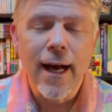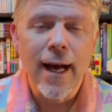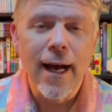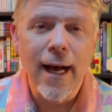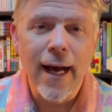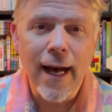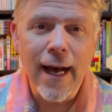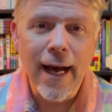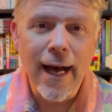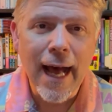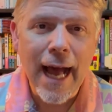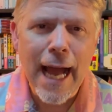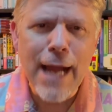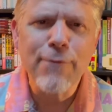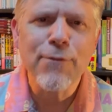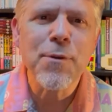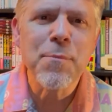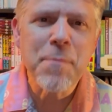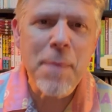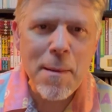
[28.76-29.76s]
I
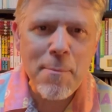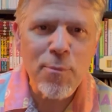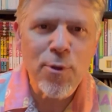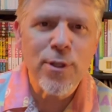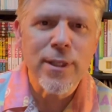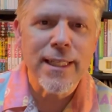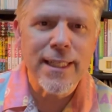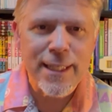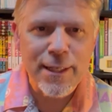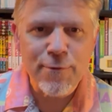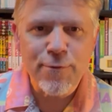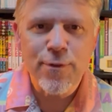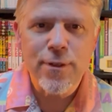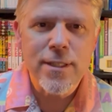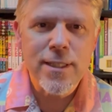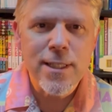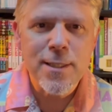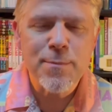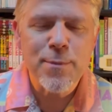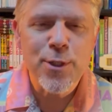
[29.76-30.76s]
remember the
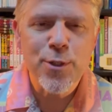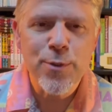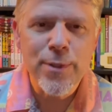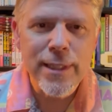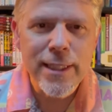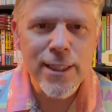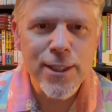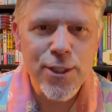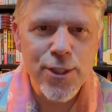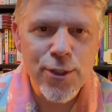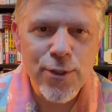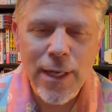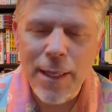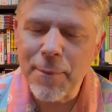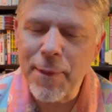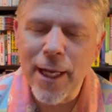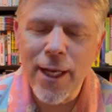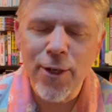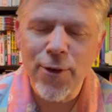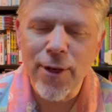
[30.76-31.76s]
difference between the two. I'm
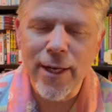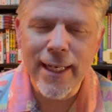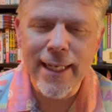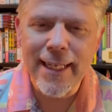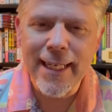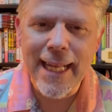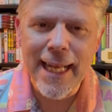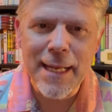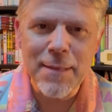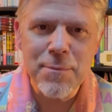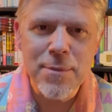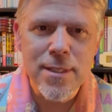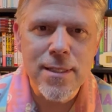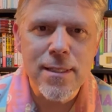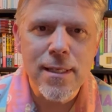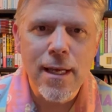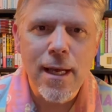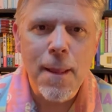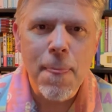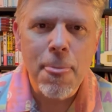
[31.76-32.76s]
not great at
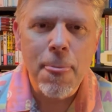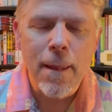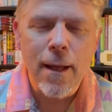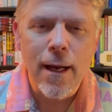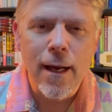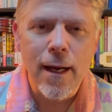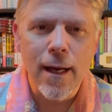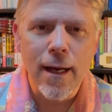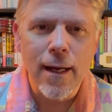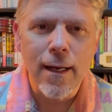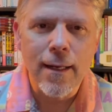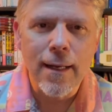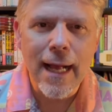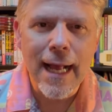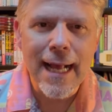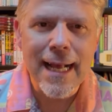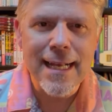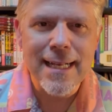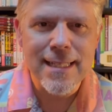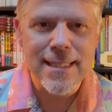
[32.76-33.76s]
names.
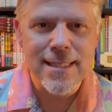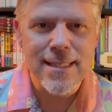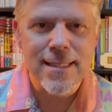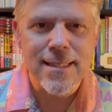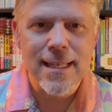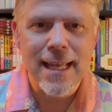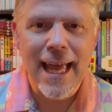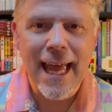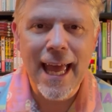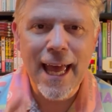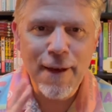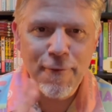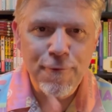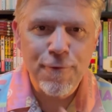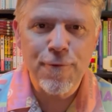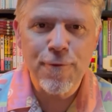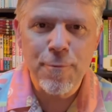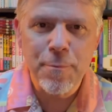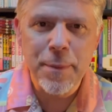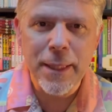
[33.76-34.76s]
As
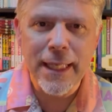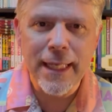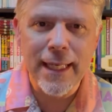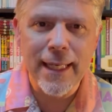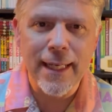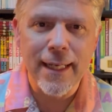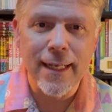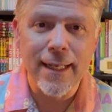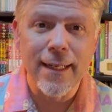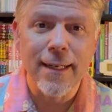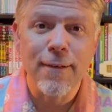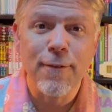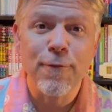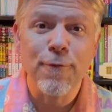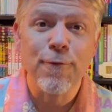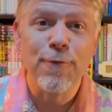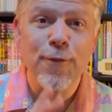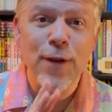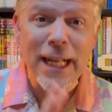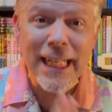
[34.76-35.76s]
F being
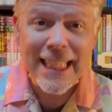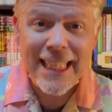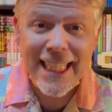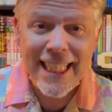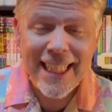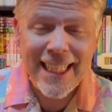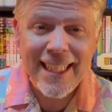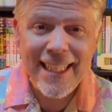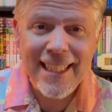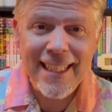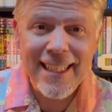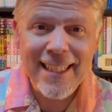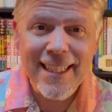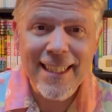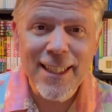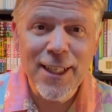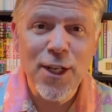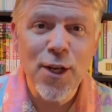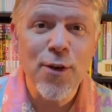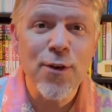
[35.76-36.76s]
friendly,
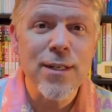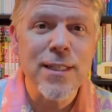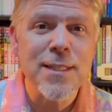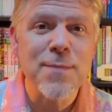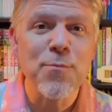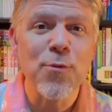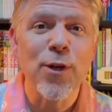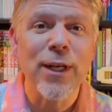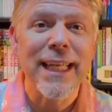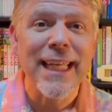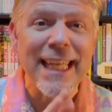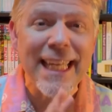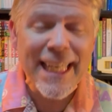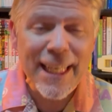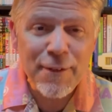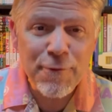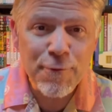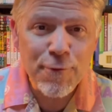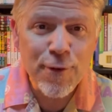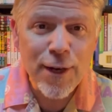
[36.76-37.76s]
you know, it's more
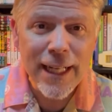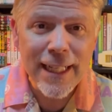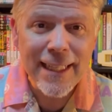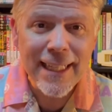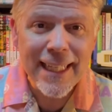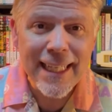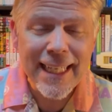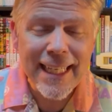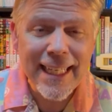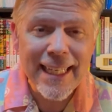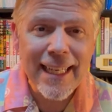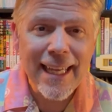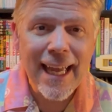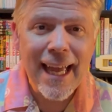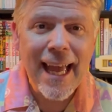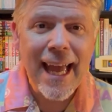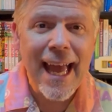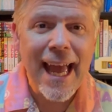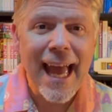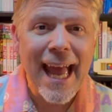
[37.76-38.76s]
kid friendly,
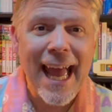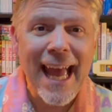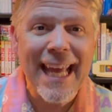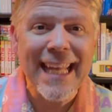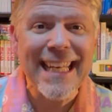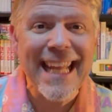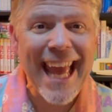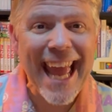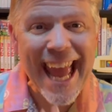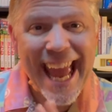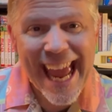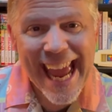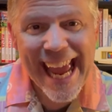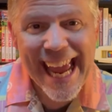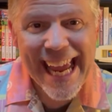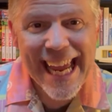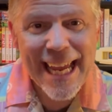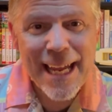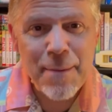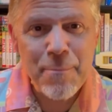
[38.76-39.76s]
and
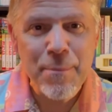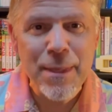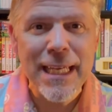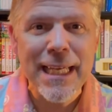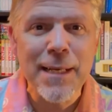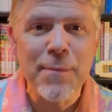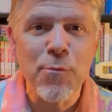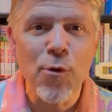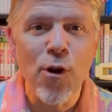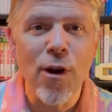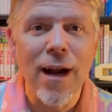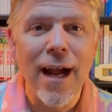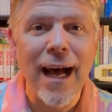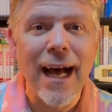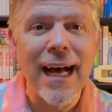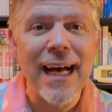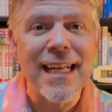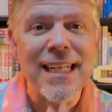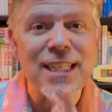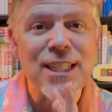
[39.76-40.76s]
A being more
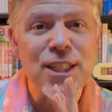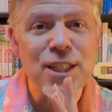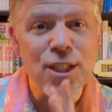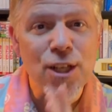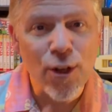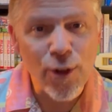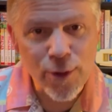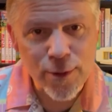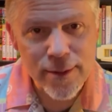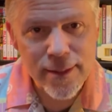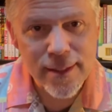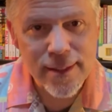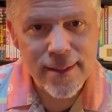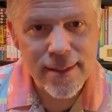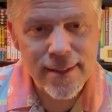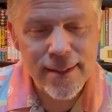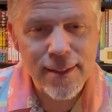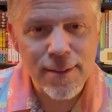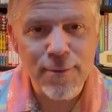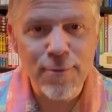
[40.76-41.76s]
adult
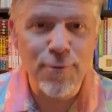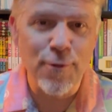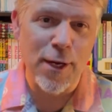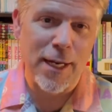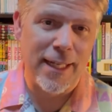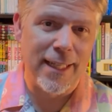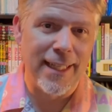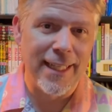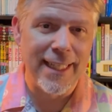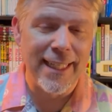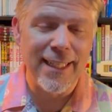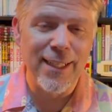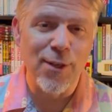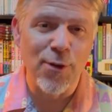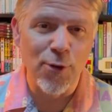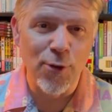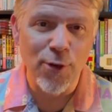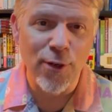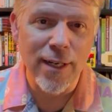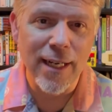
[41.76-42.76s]
friendly
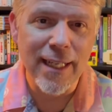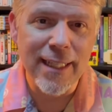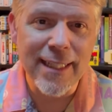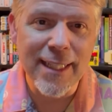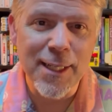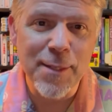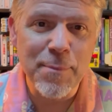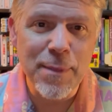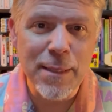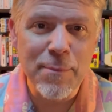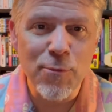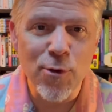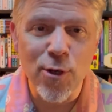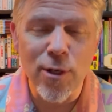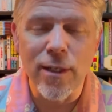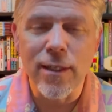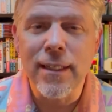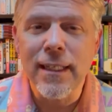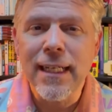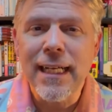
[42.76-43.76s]
or a little bit more